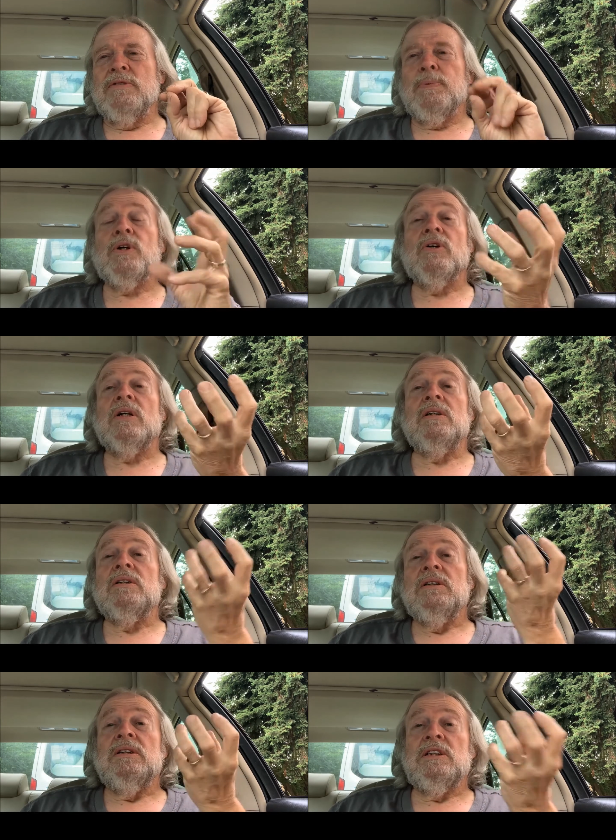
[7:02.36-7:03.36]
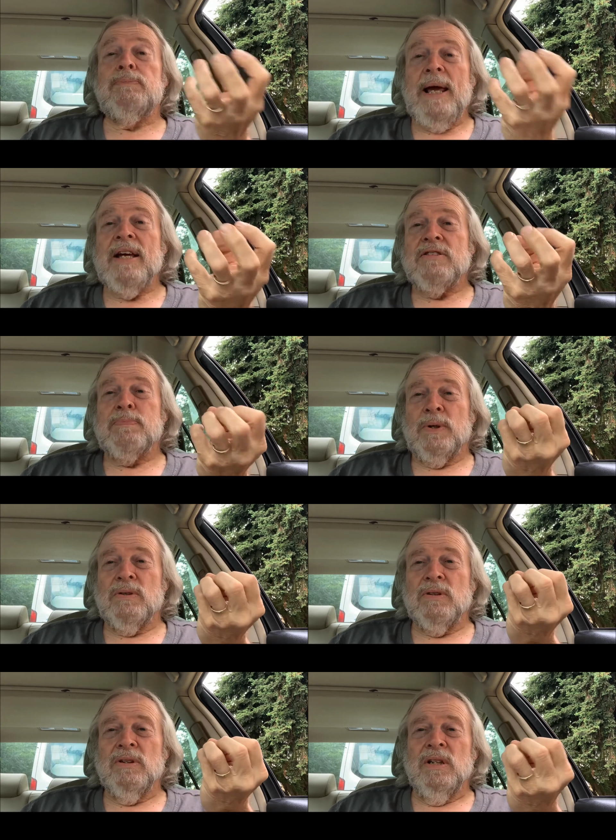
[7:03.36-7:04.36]
per space,
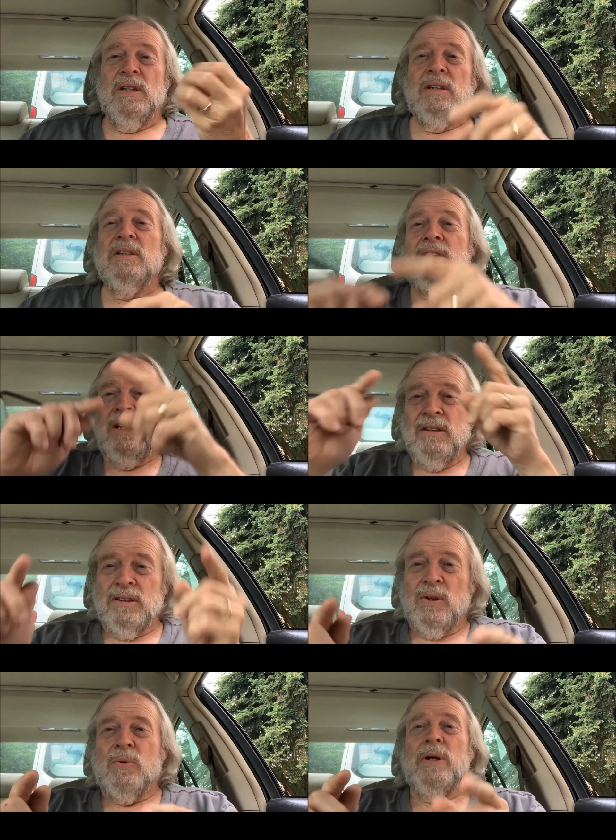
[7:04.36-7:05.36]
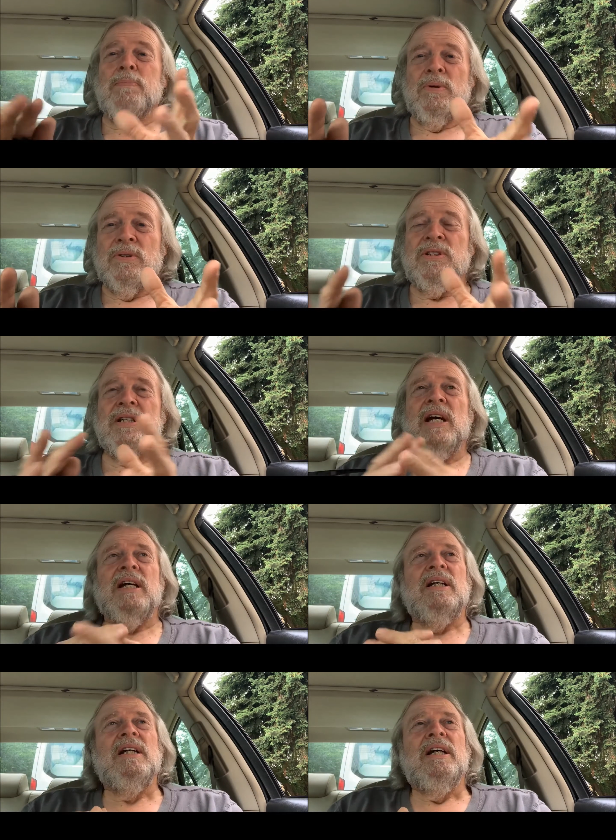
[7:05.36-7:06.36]
per territory, per state,